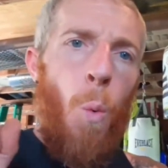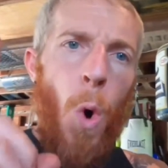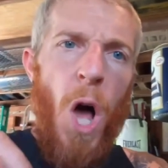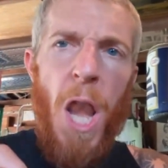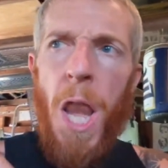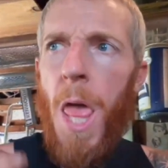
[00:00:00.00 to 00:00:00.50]

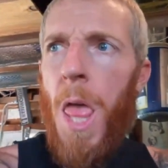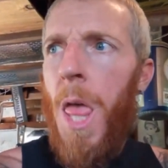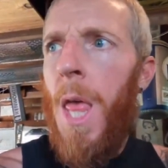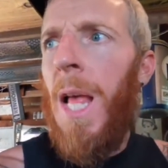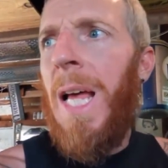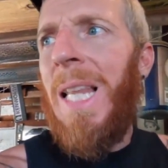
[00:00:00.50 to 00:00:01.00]
one
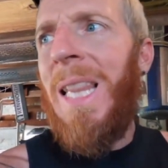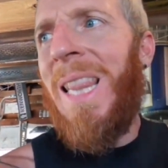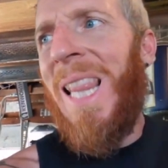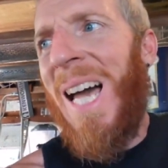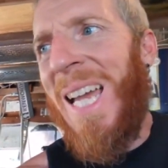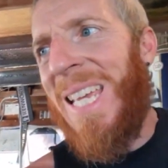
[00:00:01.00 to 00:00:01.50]

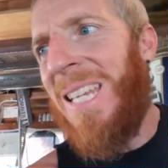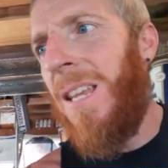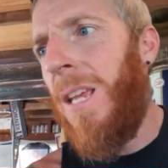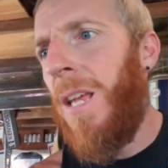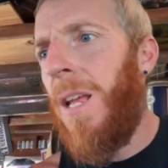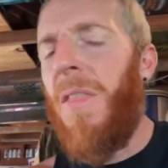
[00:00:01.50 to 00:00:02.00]

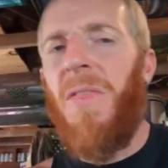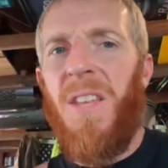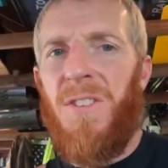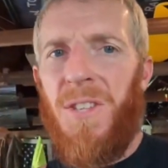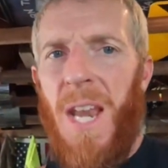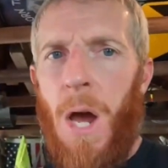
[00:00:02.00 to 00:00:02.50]
light
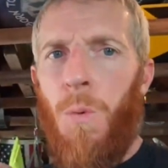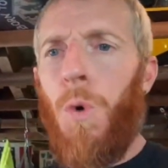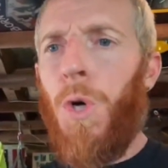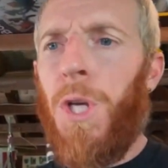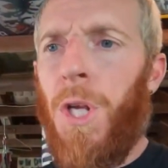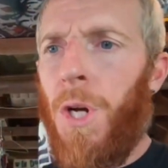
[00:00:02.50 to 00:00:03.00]
that's not
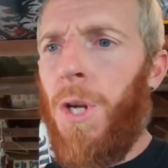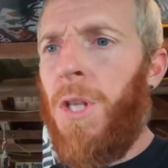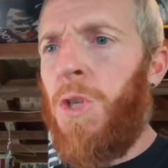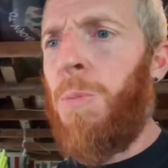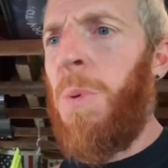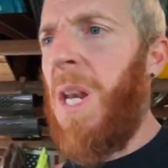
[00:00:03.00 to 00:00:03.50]
working on the
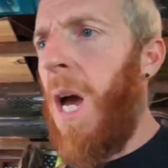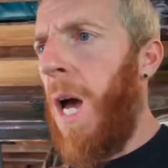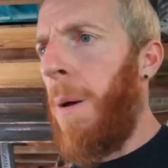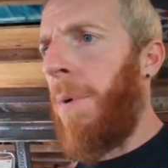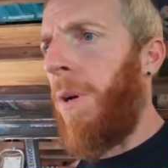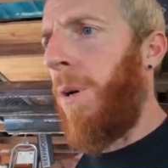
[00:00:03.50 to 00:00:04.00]

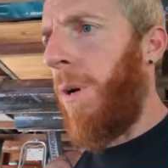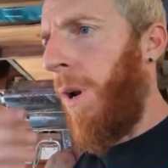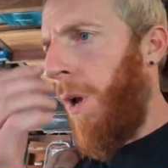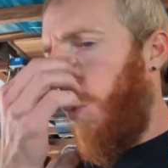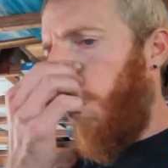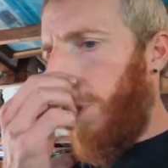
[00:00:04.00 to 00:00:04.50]
speedometer,
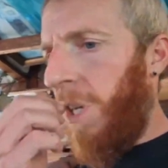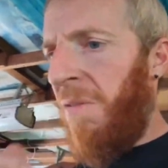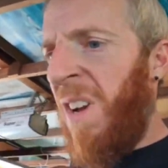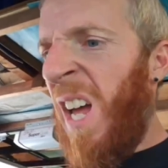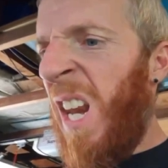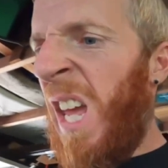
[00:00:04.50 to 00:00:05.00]
which I've
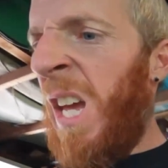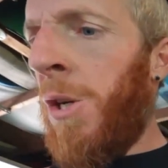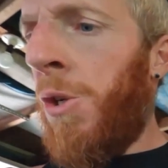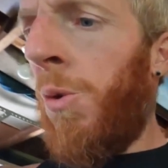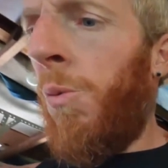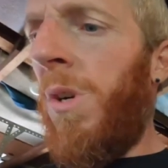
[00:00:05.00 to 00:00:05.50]
got
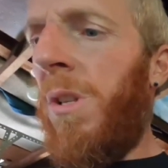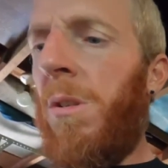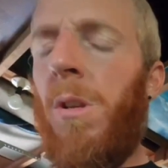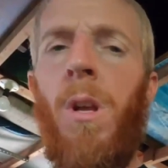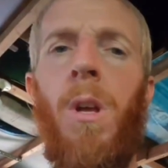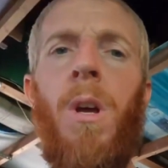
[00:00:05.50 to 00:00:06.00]
extra
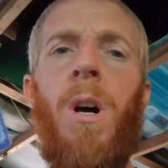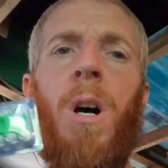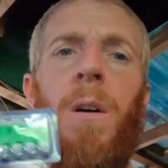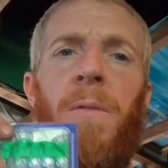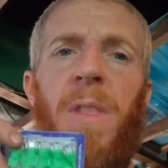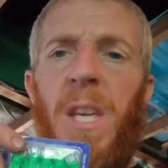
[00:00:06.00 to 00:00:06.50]
ones
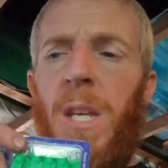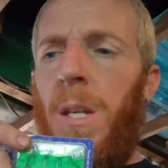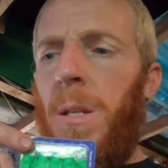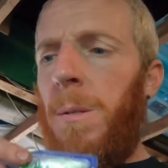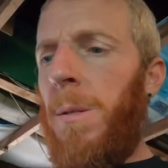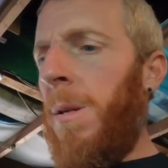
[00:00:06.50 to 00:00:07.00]
of
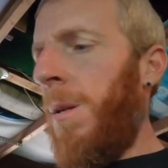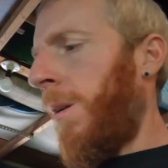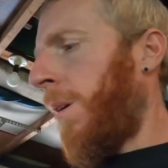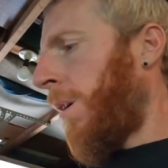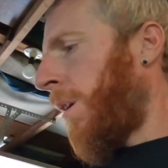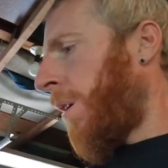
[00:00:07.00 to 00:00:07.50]
these.
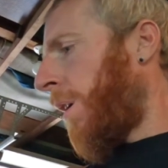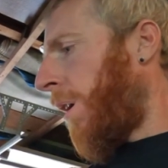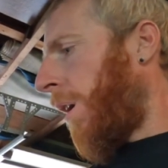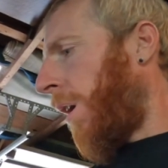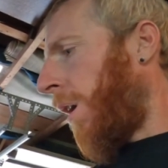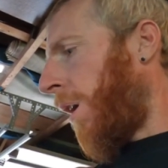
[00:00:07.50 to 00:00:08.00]

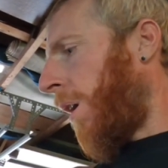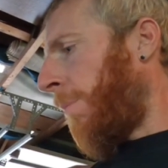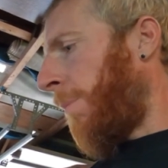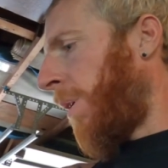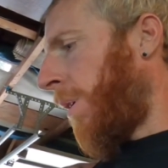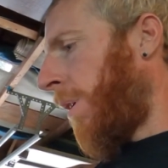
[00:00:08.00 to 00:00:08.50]

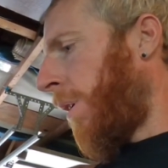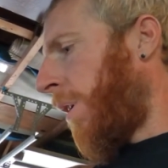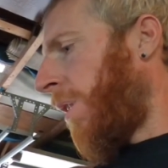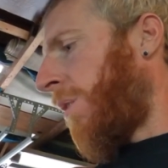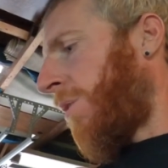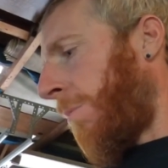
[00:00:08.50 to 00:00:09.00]

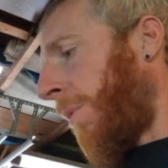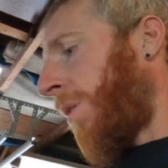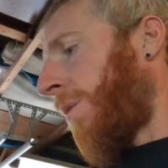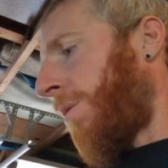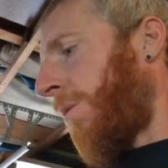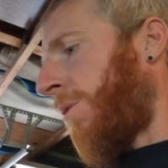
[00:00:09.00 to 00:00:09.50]

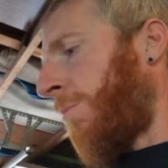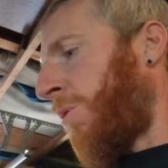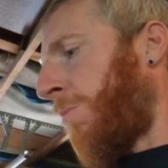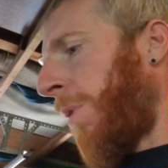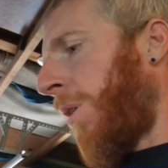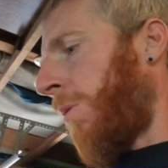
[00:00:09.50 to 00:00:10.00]
Also some
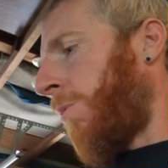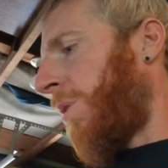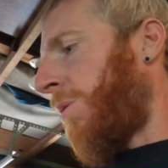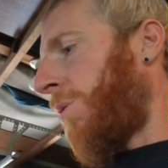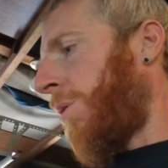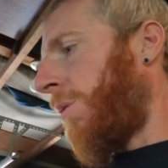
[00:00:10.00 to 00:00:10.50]
smaller
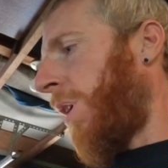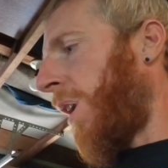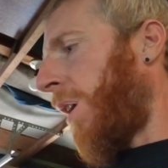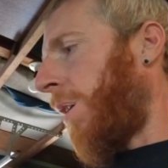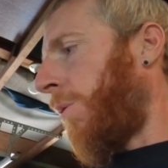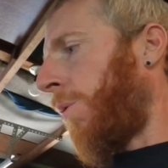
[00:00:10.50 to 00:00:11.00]
ones too that
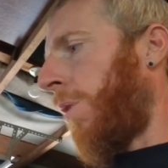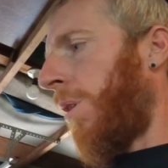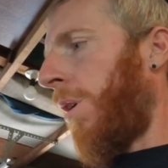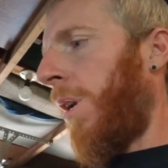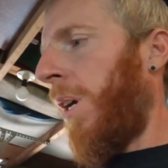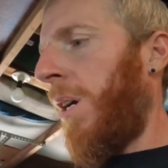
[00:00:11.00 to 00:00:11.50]
I'd
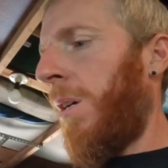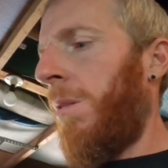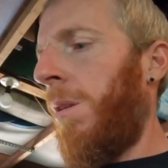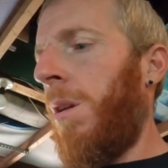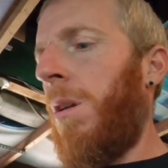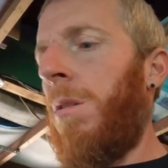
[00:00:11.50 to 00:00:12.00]
ordered on
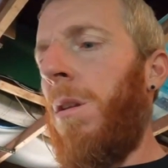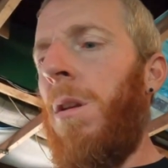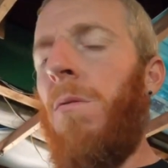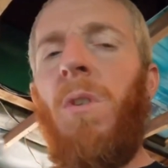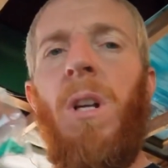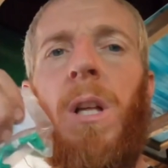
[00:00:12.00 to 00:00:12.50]
accident because I
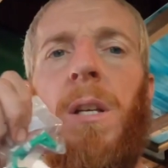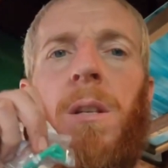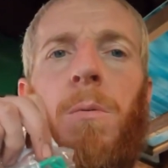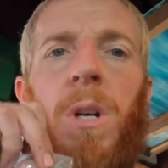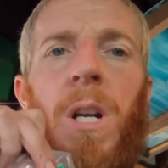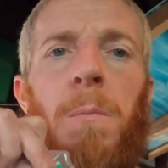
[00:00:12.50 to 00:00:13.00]
didn't realize
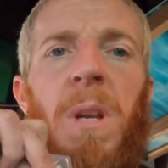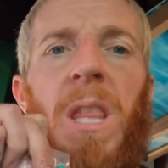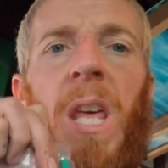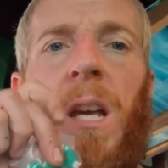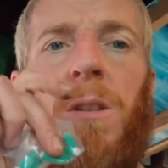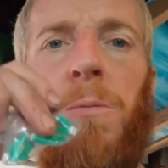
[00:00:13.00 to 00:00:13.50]
they were going to be
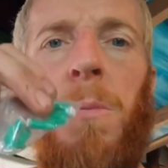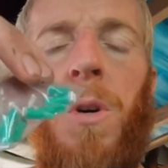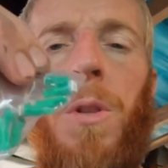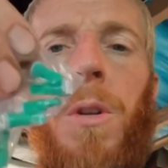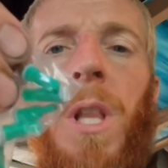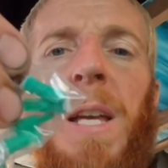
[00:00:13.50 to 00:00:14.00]
that
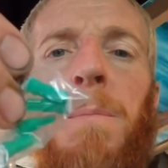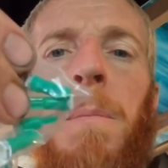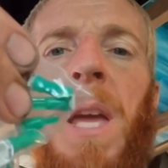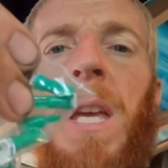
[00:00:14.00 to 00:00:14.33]
small. They're like